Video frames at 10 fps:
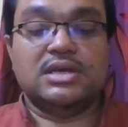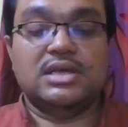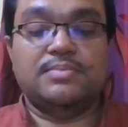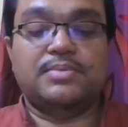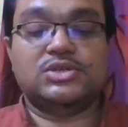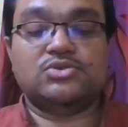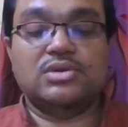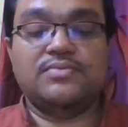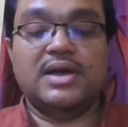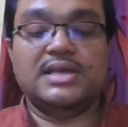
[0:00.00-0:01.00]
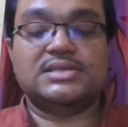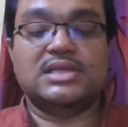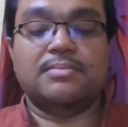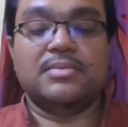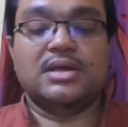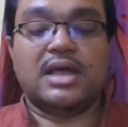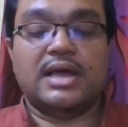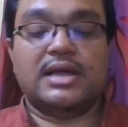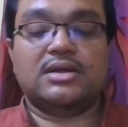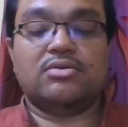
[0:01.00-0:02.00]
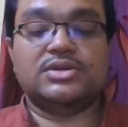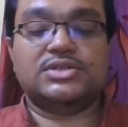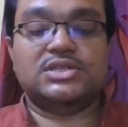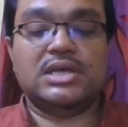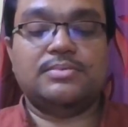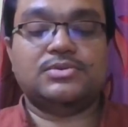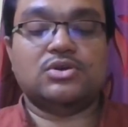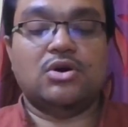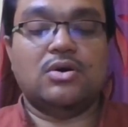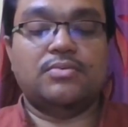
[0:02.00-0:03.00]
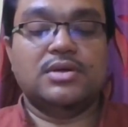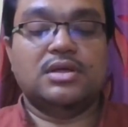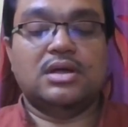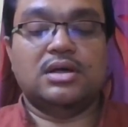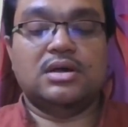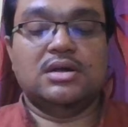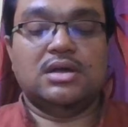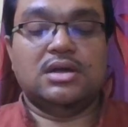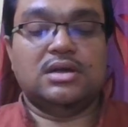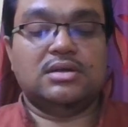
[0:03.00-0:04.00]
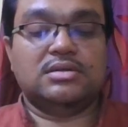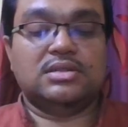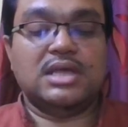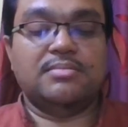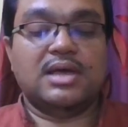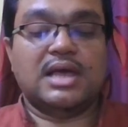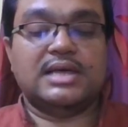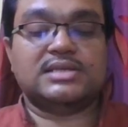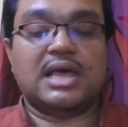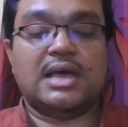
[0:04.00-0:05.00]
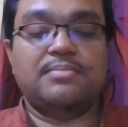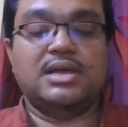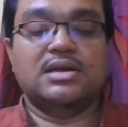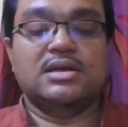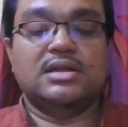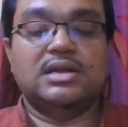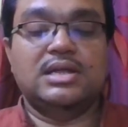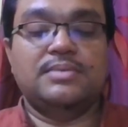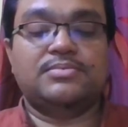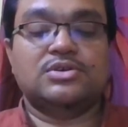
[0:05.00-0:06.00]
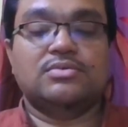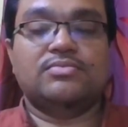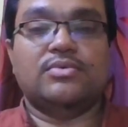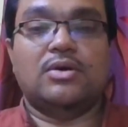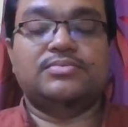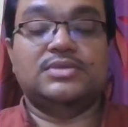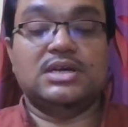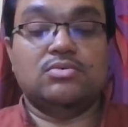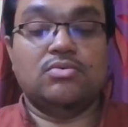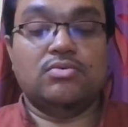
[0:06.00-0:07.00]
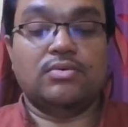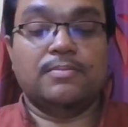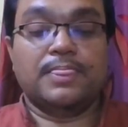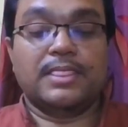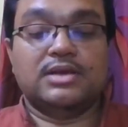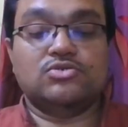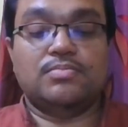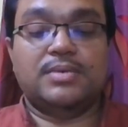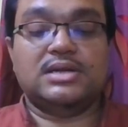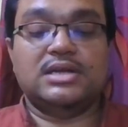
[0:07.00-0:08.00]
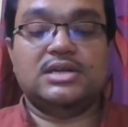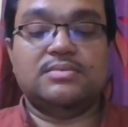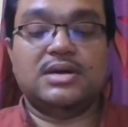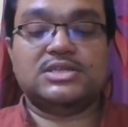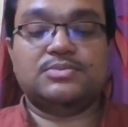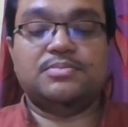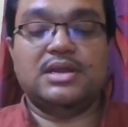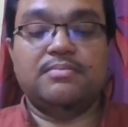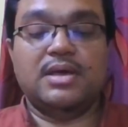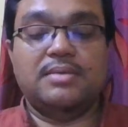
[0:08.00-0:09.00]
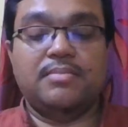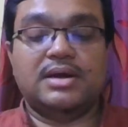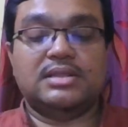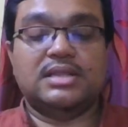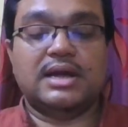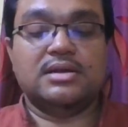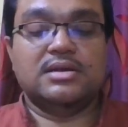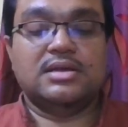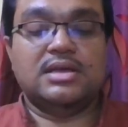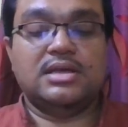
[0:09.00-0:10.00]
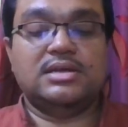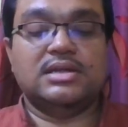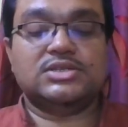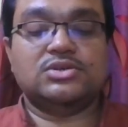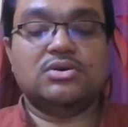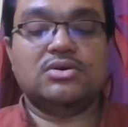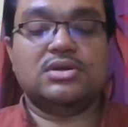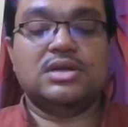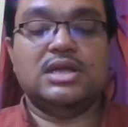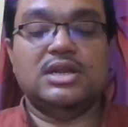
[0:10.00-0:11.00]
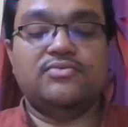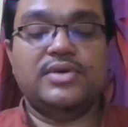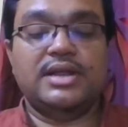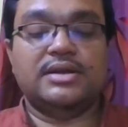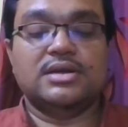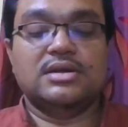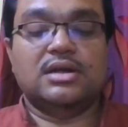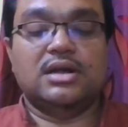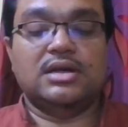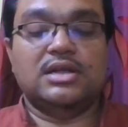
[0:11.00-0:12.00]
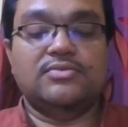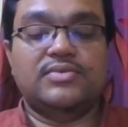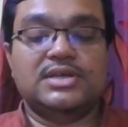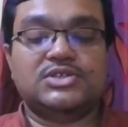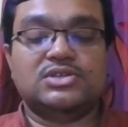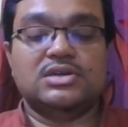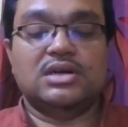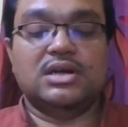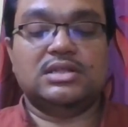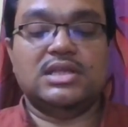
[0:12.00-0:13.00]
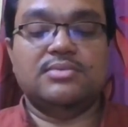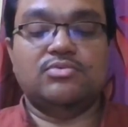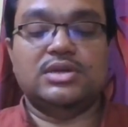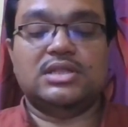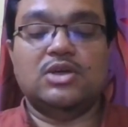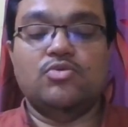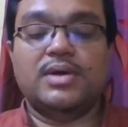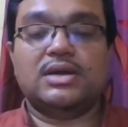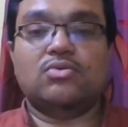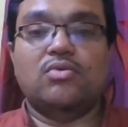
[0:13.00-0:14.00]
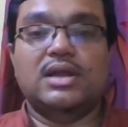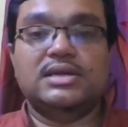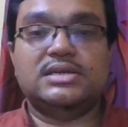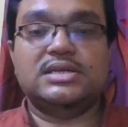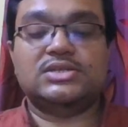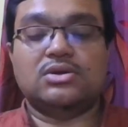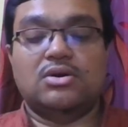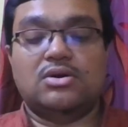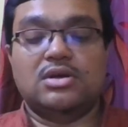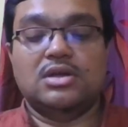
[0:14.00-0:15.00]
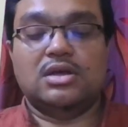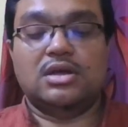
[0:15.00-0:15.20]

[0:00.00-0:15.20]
He personifies them and conceives of them as having lived of their own. So, but it must be remembered that he does not invest them with human qualities or